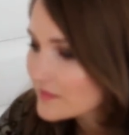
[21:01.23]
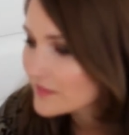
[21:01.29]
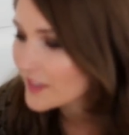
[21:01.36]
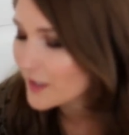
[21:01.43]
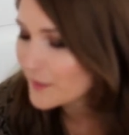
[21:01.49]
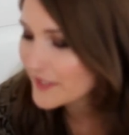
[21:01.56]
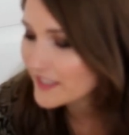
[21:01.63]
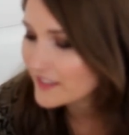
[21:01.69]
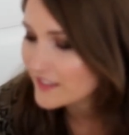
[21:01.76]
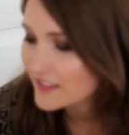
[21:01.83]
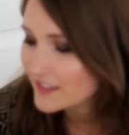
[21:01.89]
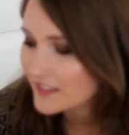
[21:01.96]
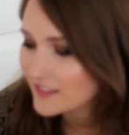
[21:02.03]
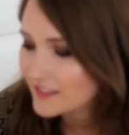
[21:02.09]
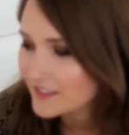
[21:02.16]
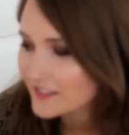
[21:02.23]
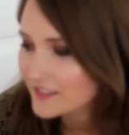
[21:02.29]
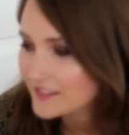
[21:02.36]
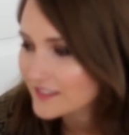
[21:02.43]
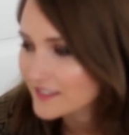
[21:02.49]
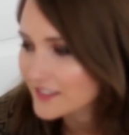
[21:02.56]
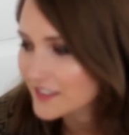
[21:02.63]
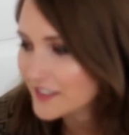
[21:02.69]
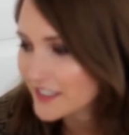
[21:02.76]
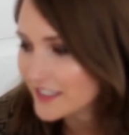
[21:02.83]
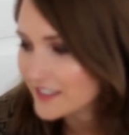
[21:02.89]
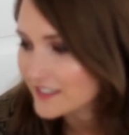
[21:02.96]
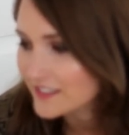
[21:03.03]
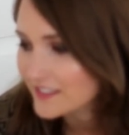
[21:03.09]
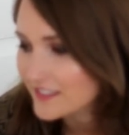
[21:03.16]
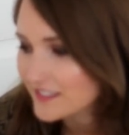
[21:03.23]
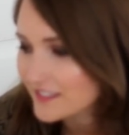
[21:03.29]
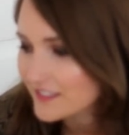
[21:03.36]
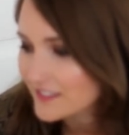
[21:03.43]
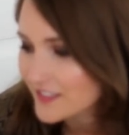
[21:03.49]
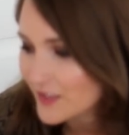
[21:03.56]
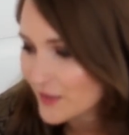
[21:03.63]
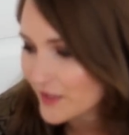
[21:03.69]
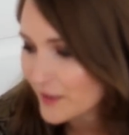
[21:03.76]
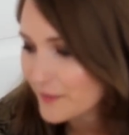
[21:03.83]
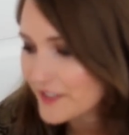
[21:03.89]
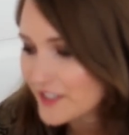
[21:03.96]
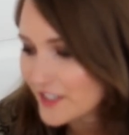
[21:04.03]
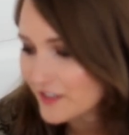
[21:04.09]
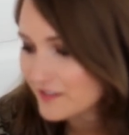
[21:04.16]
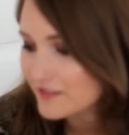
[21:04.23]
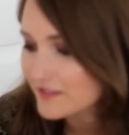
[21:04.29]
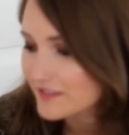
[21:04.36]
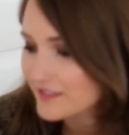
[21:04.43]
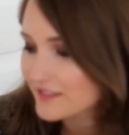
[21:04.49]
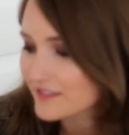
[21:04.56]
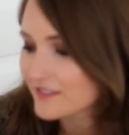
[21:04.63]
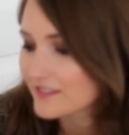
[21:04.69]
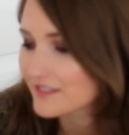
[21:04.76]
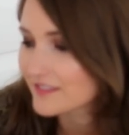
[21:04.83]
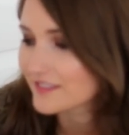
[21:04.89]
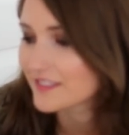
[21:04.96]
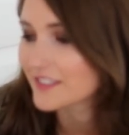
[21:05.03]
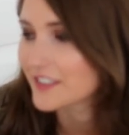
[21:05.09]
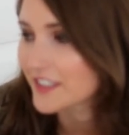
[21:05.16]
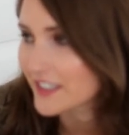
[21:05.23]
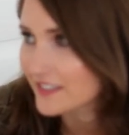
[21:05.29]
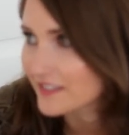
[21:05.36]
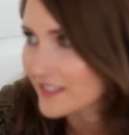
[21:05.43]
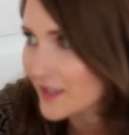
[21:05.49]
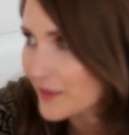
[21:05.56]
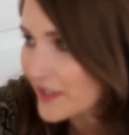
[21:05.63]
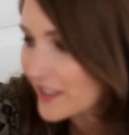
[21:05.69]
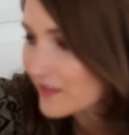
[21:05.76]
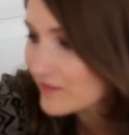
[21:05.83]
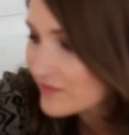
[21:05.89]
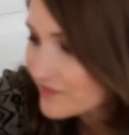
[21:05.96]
Come in. Okay. Do you want to come in too? Okay, there we go.